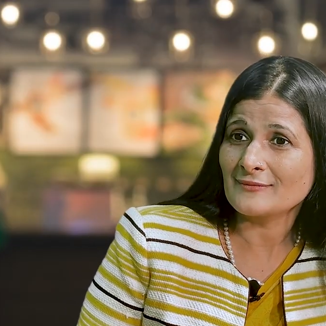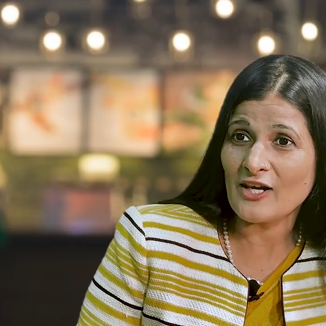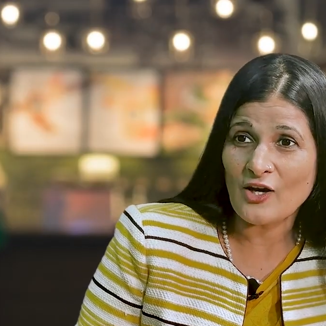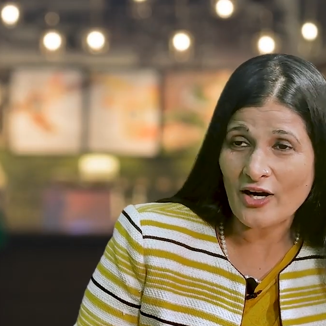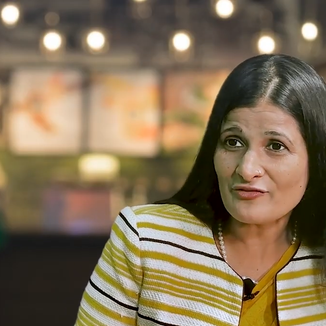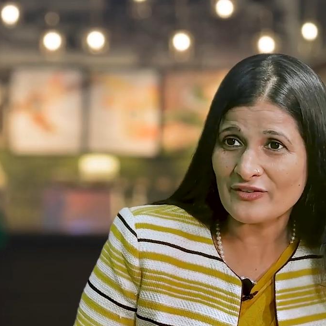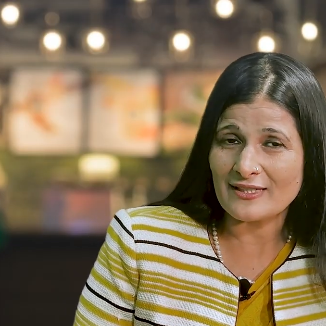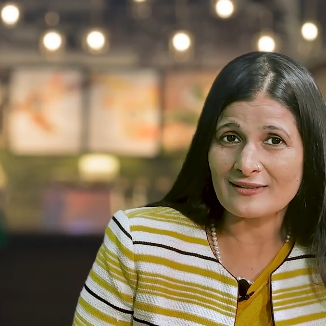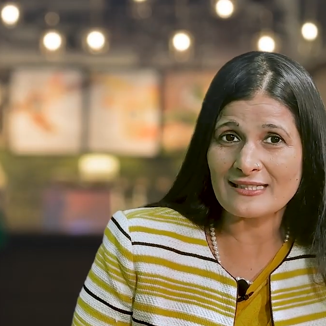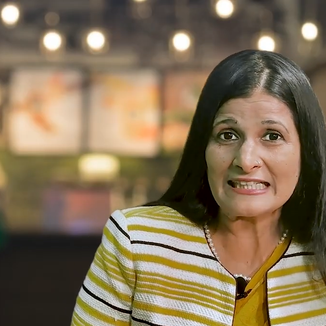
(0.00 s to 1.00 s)
A lot of
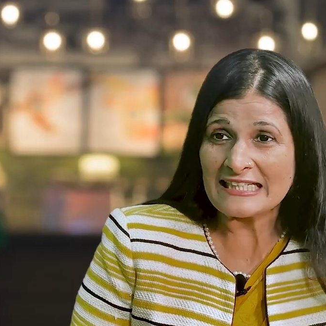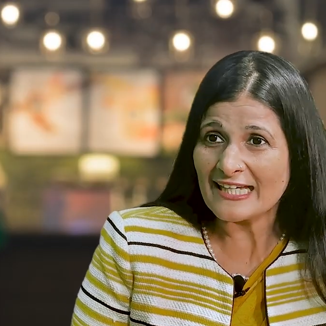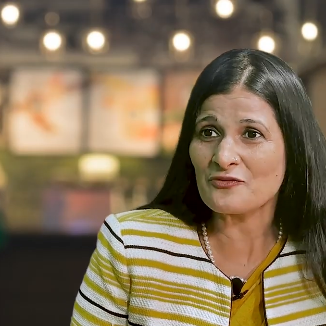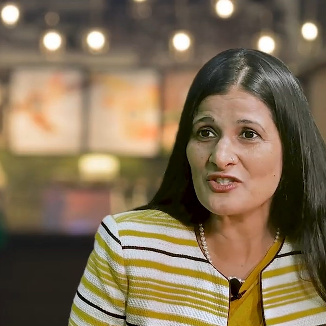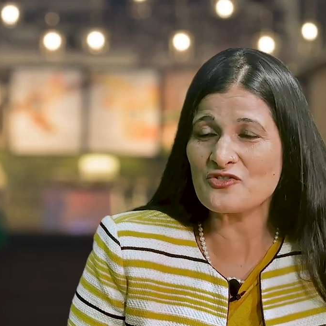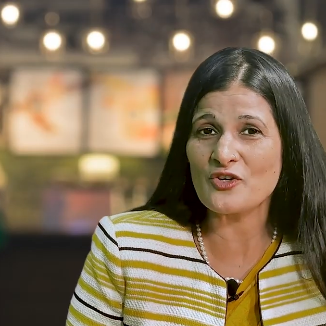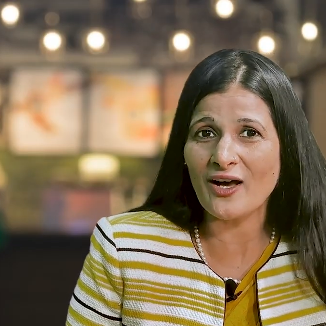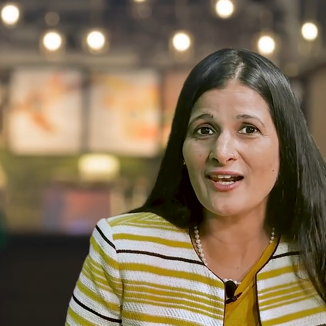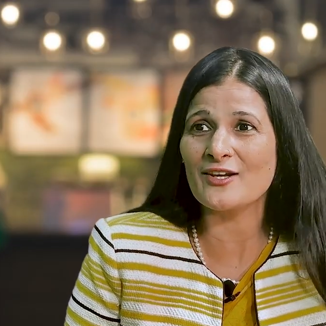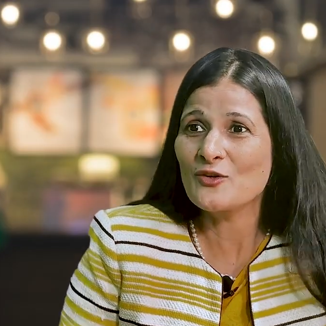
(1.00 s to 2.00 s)
it, that kick which we
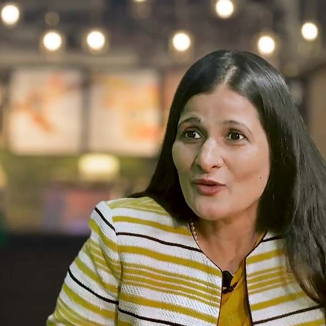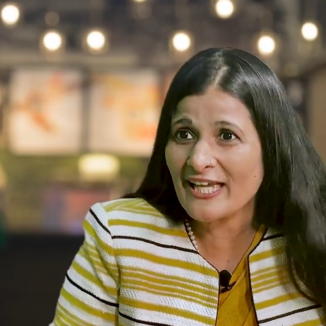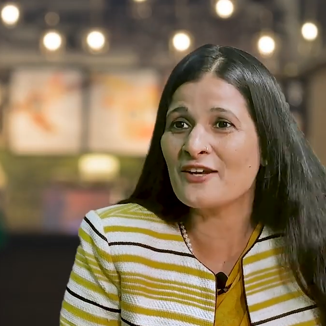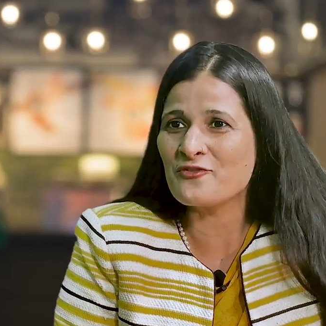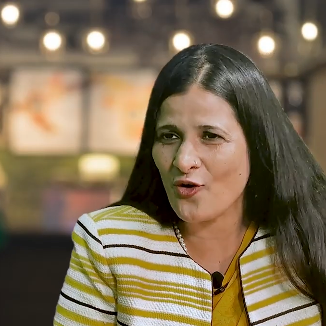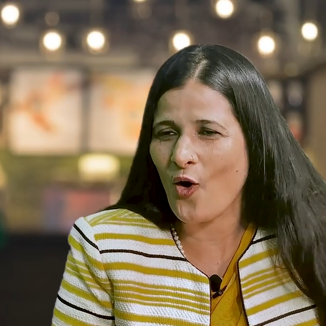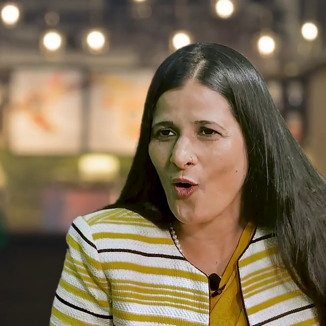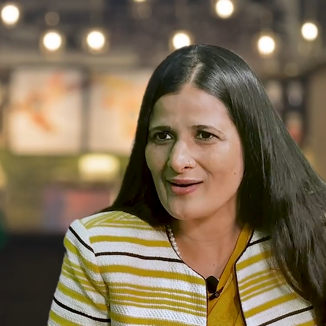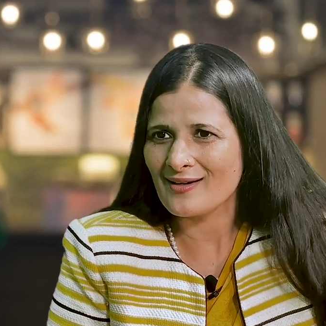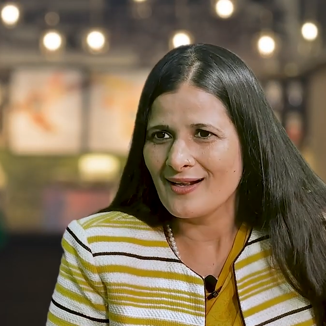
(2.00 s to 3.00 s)
all are looking for,